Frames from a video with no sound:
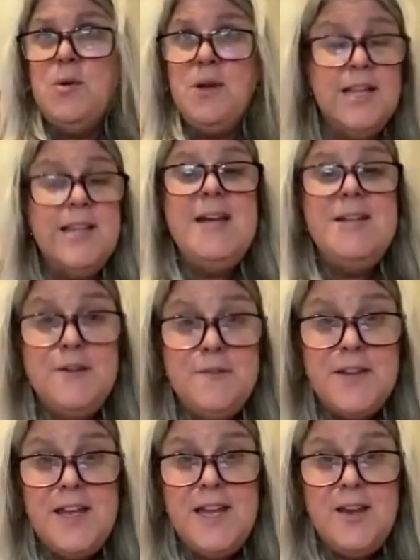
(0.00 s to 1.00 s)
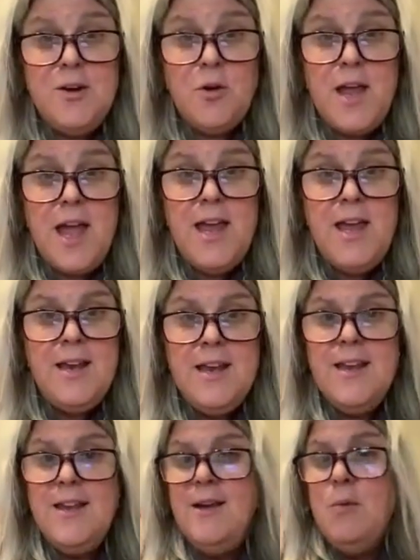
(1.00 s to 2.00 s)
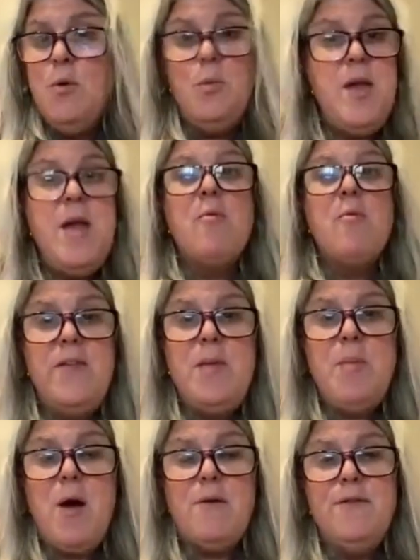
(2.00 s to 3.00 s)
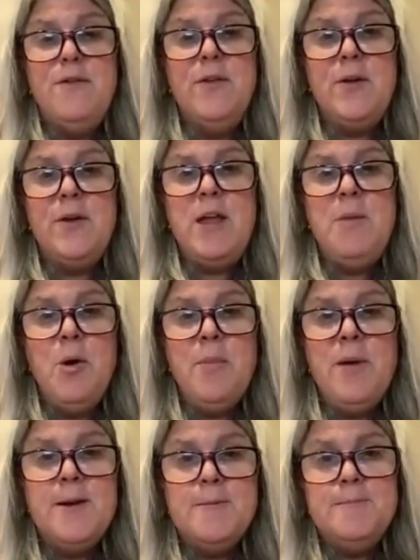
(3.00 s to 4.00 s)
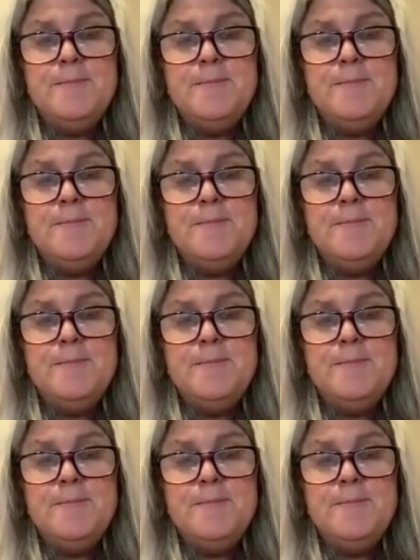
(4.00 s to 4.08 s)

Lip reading: collectively create will be a really powerful learning moment.